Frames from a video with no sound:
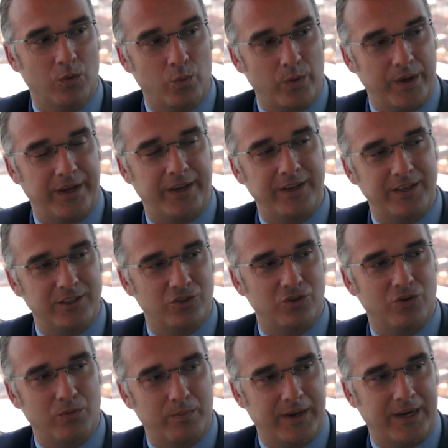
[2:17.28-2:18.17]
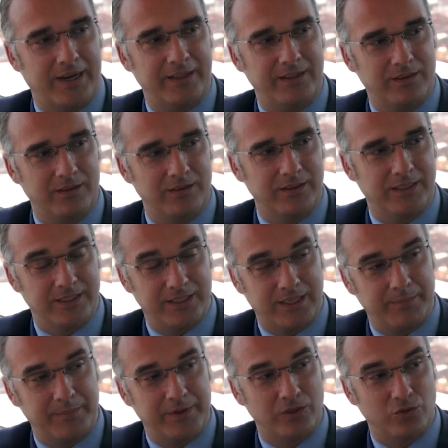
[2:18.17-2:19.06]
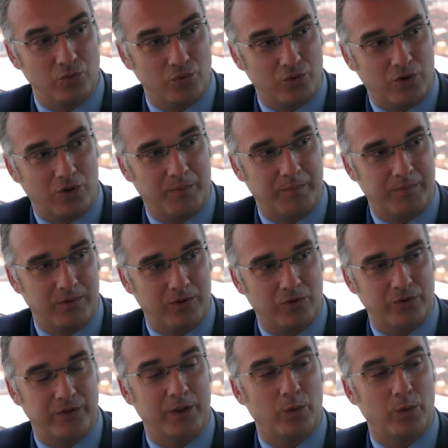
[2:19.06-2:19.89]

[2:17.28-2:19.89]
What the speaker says: waiting so bad the summer to come or